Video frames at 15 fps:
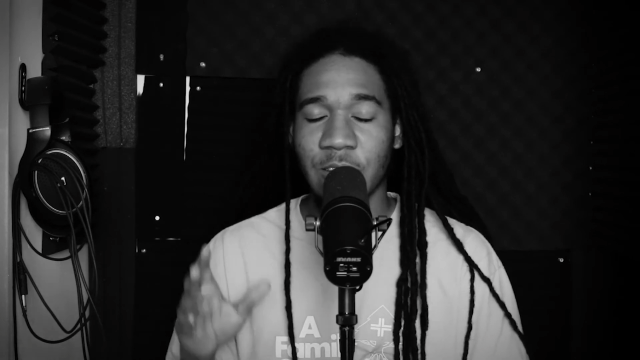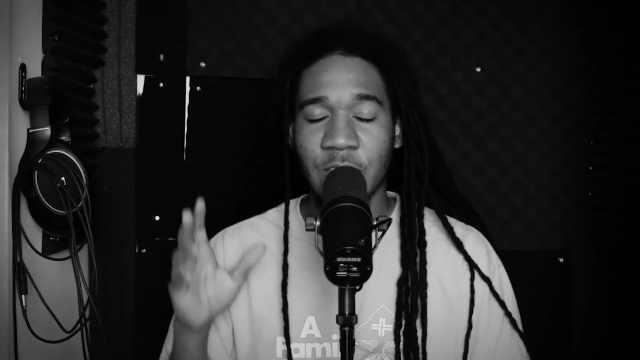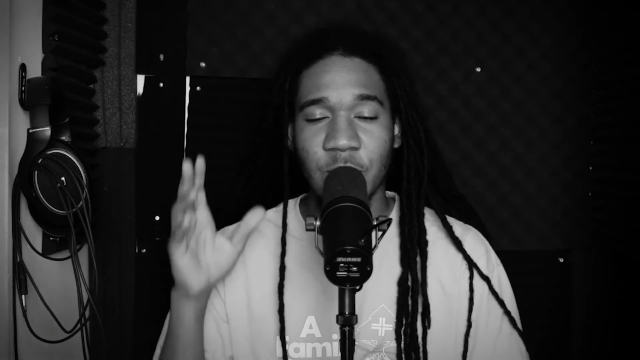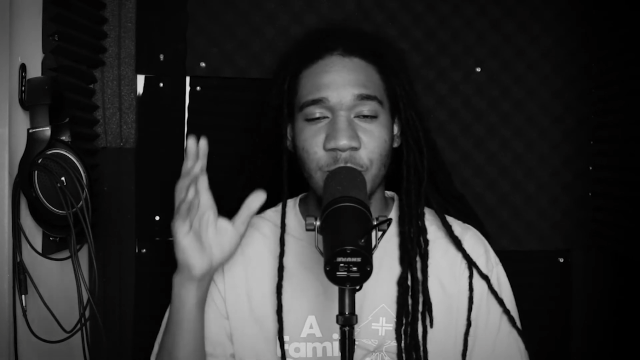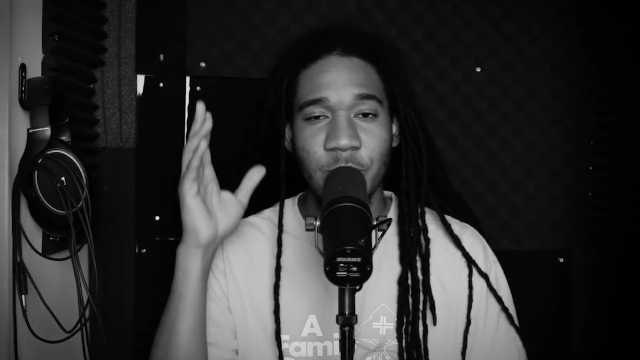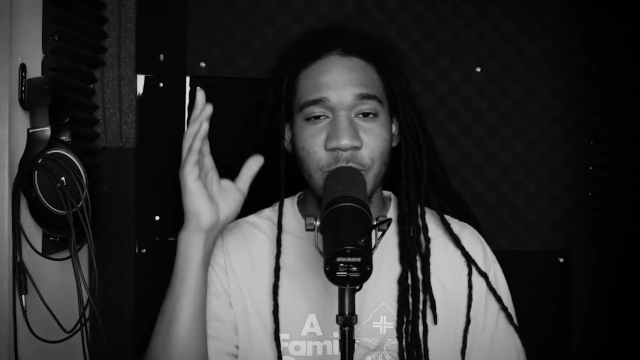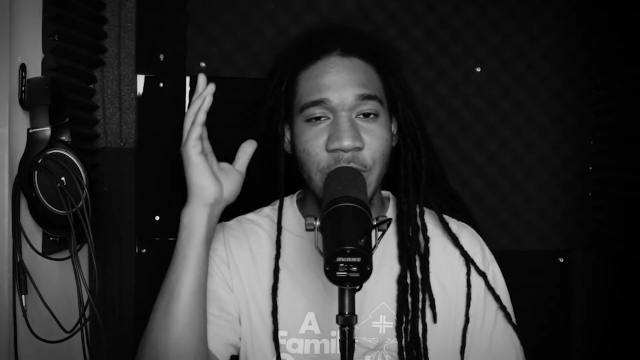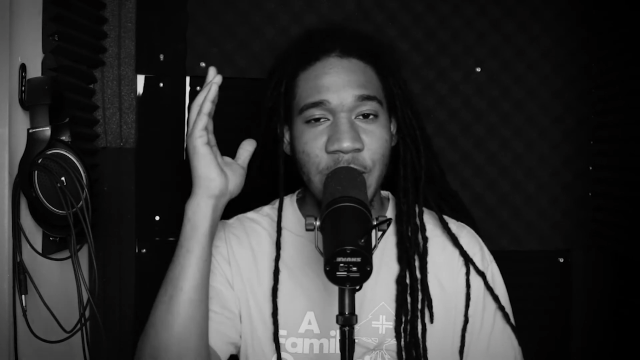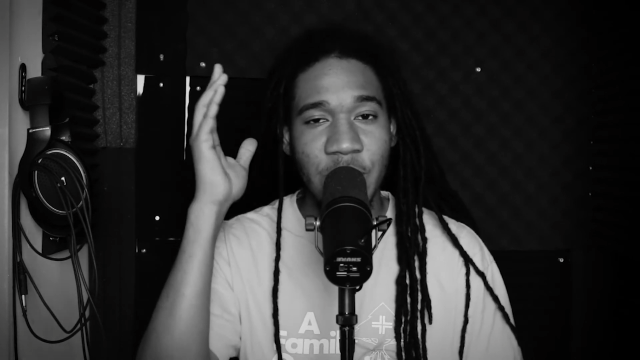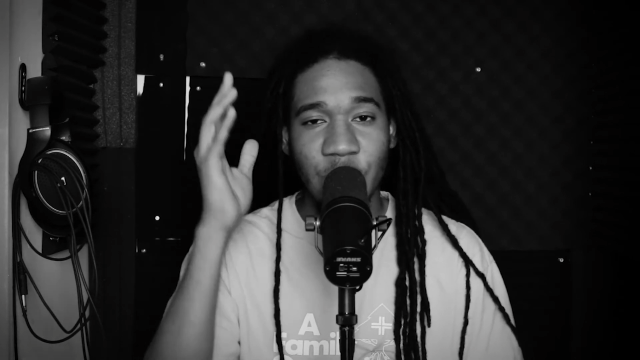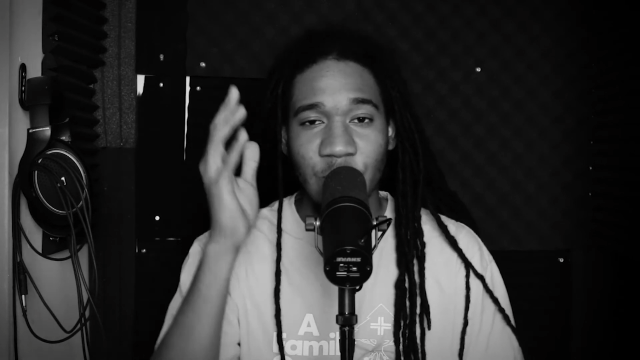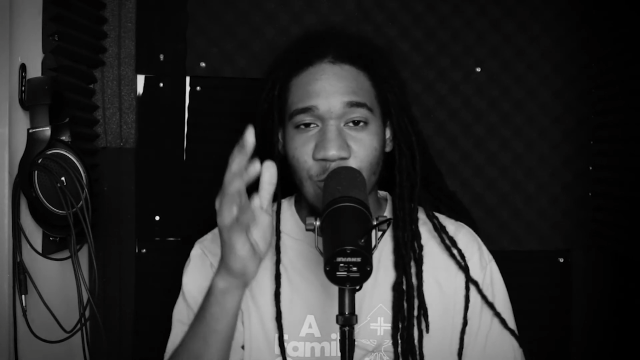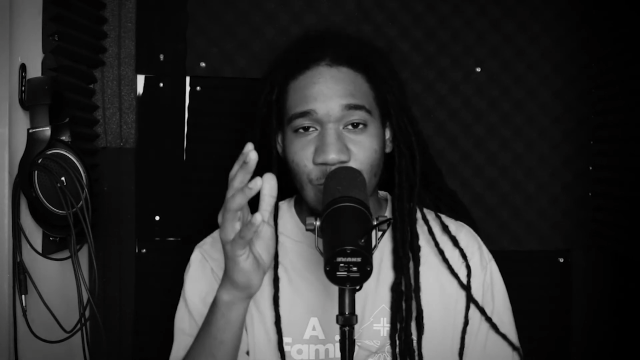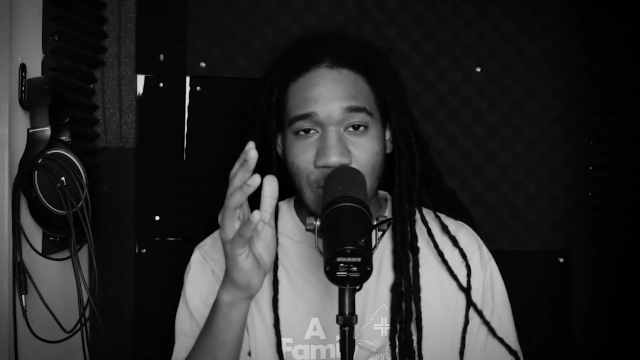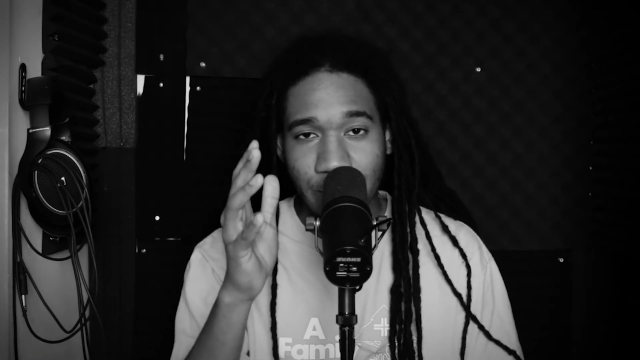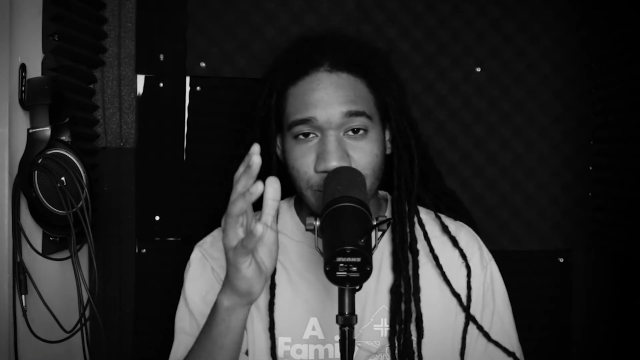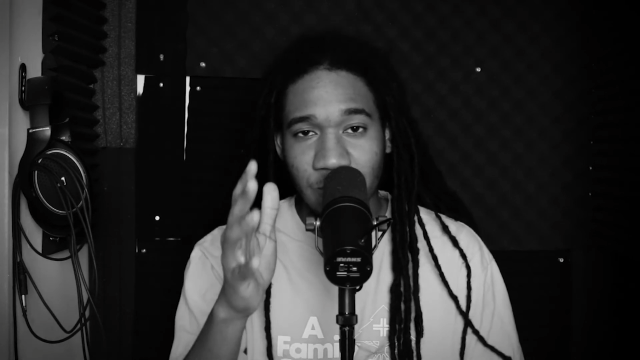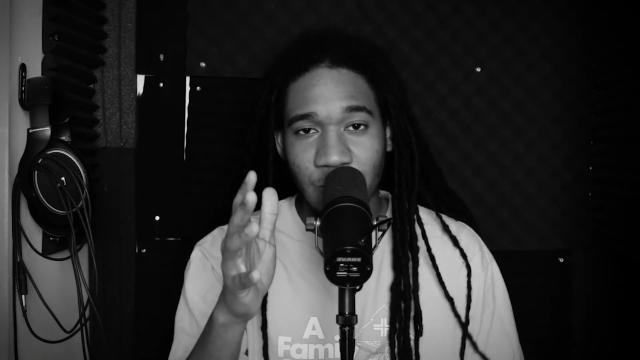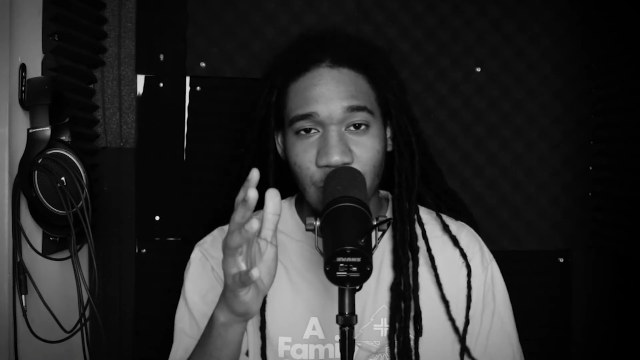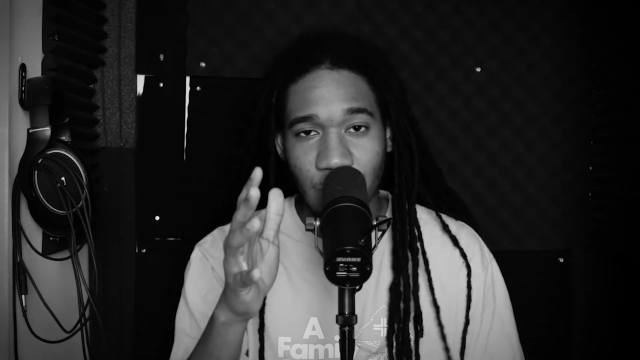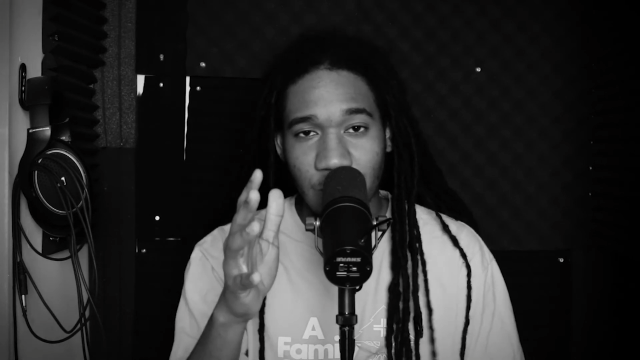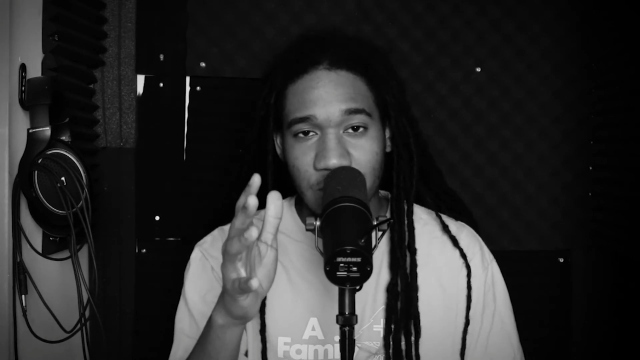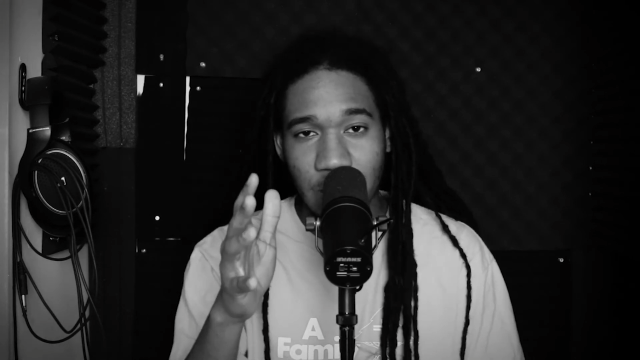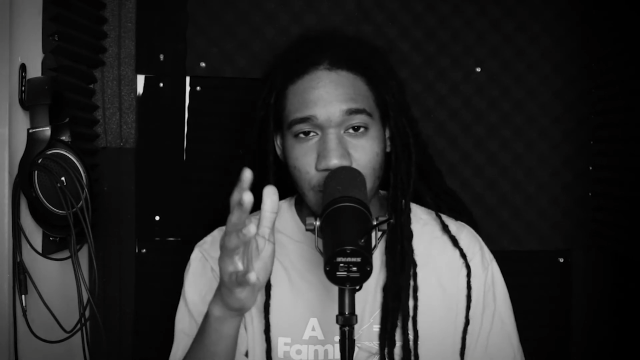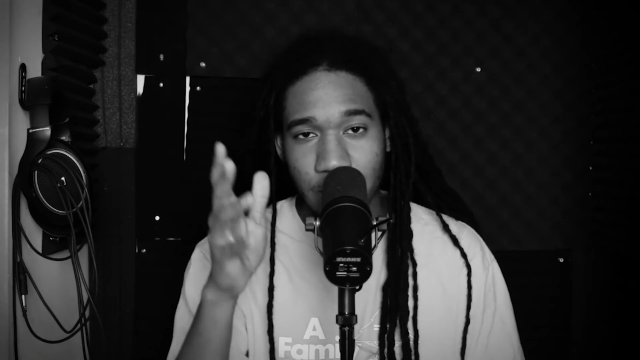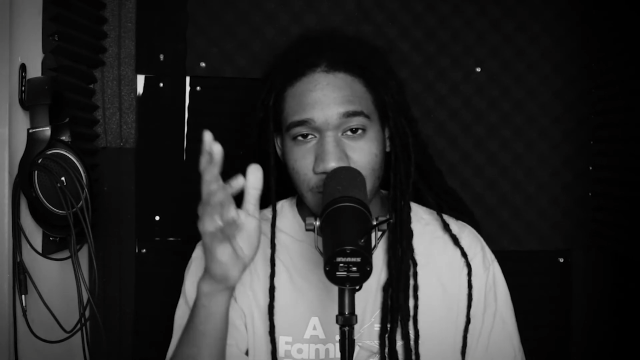To wrap the story up,